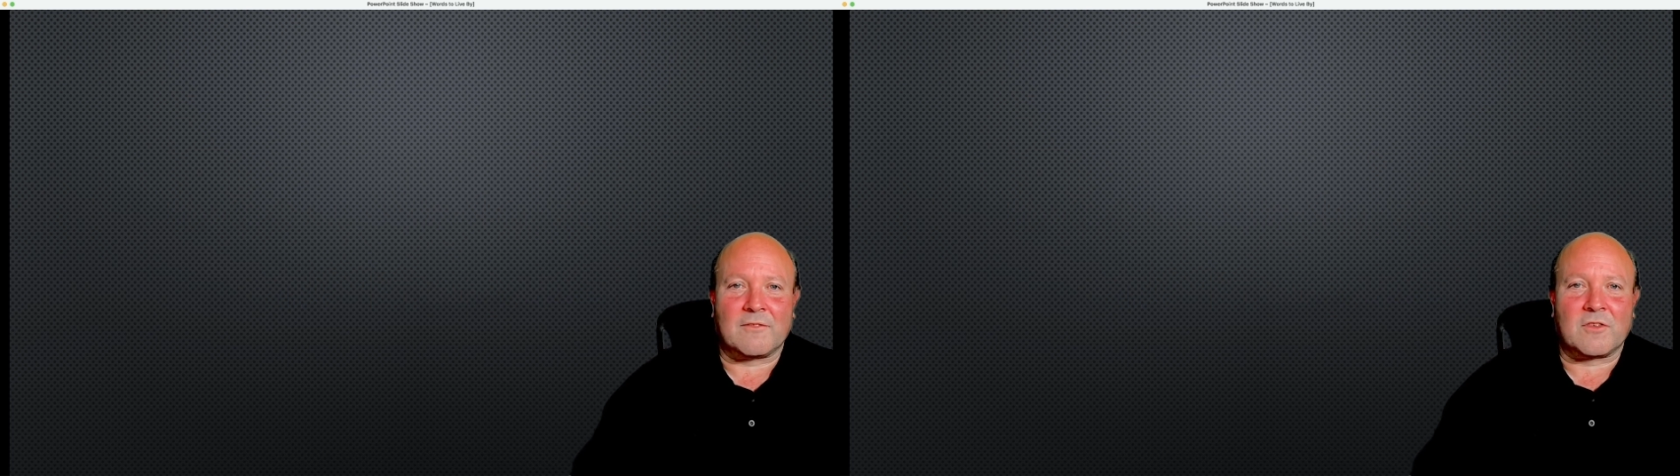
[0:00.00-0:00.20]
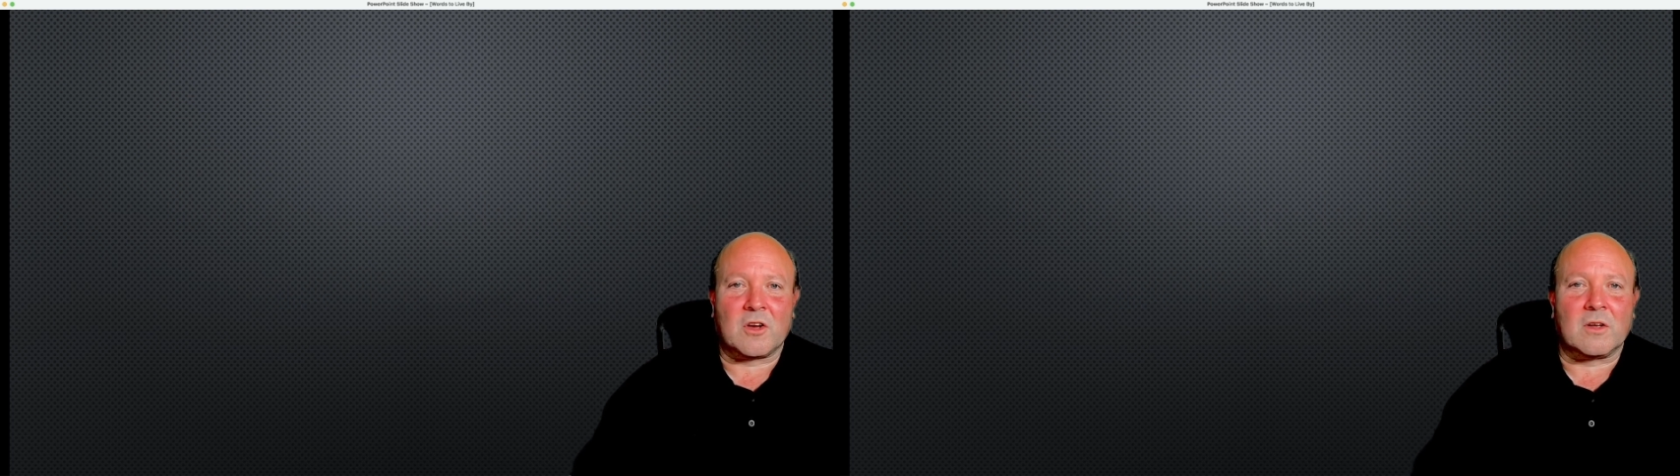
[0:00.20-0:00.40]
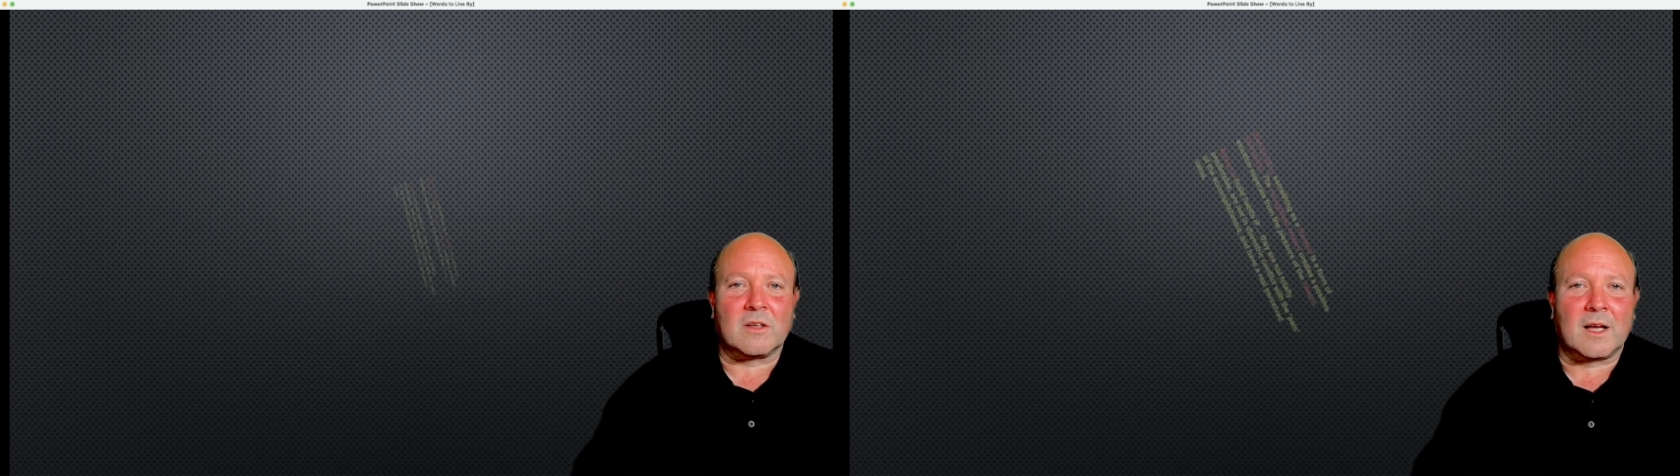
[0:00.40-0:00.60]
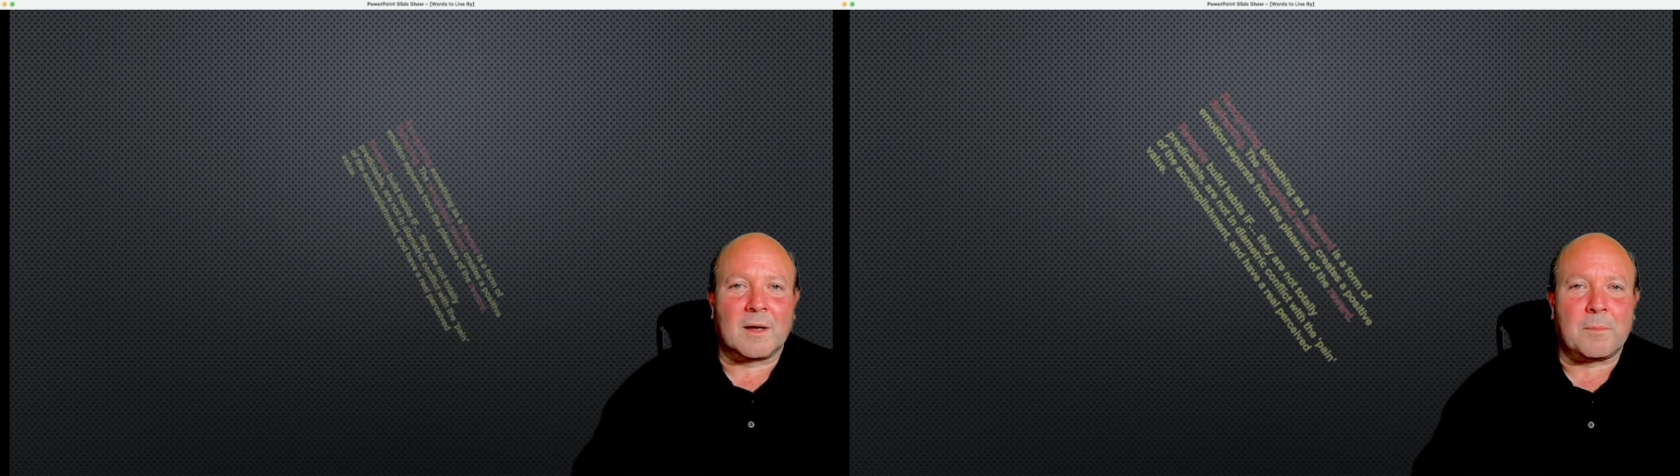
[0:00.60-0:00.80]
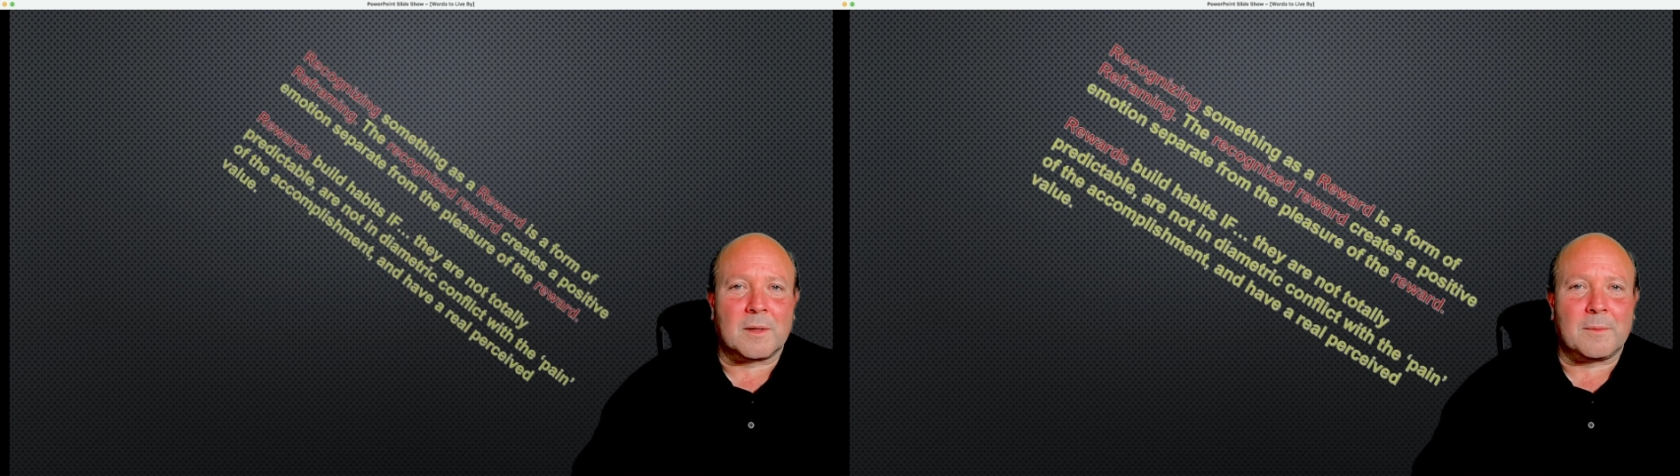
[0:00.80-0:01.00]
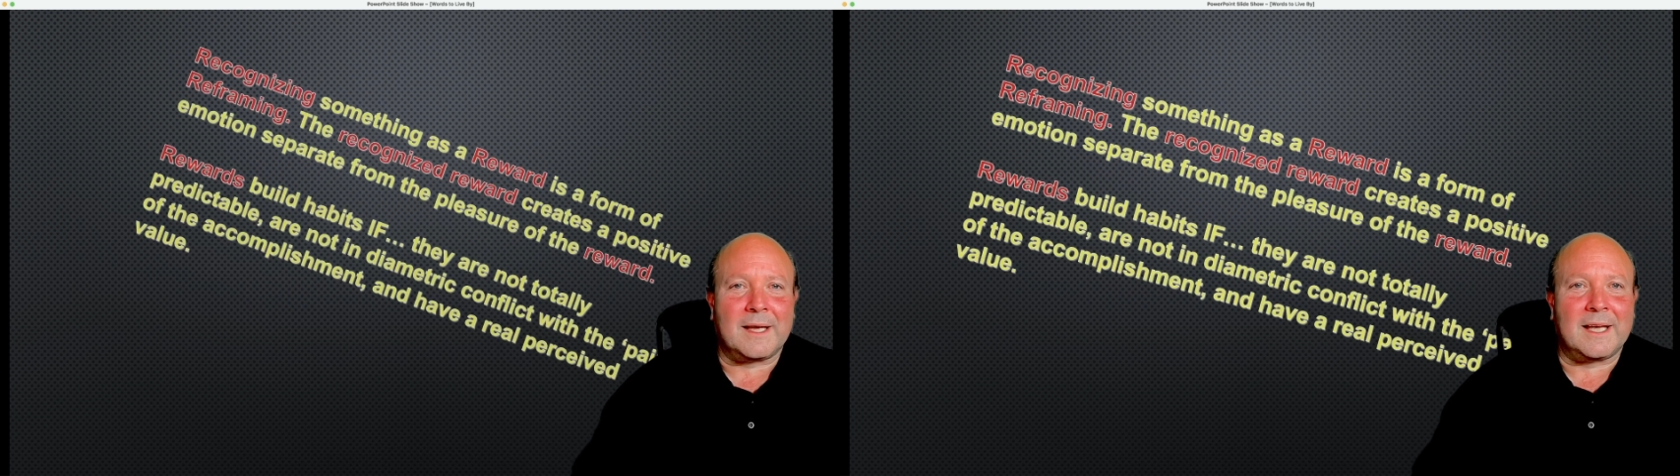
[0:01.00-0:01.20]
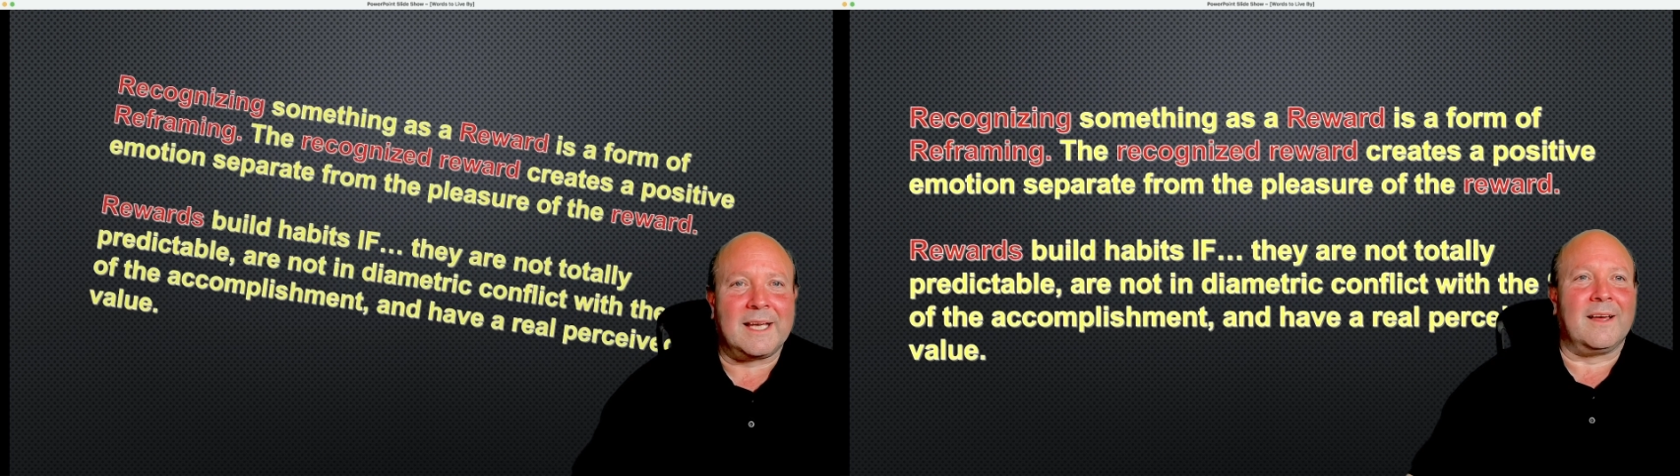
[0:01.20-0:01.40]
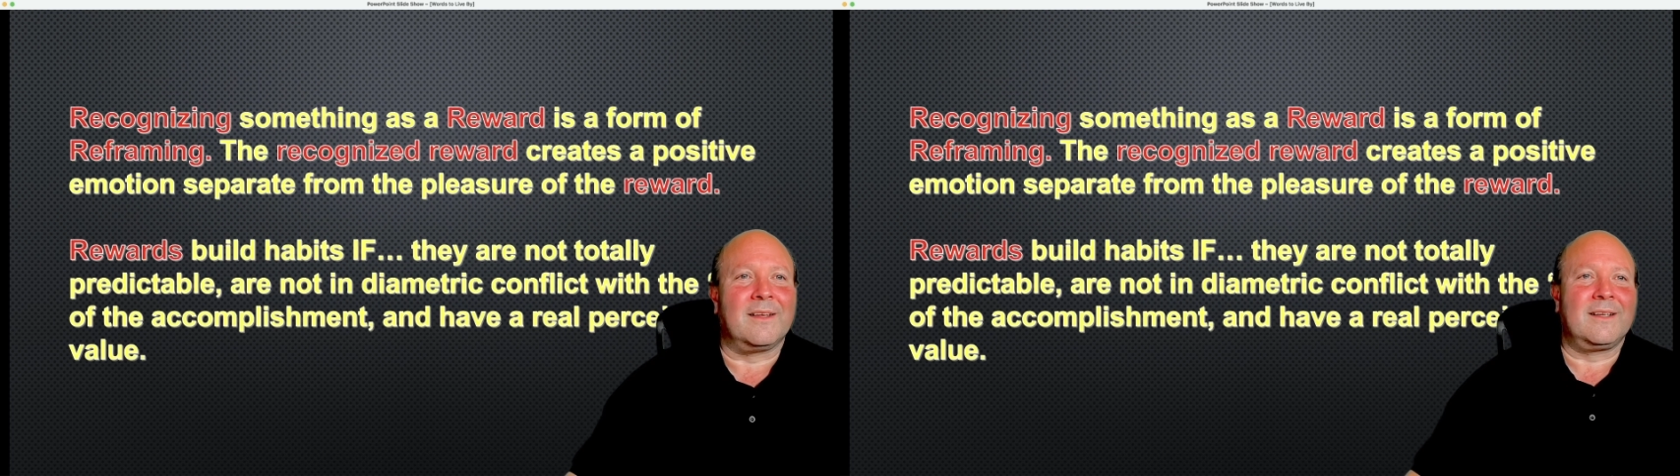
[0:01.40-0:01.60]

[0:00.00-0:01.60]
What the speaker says: put them here, yeah.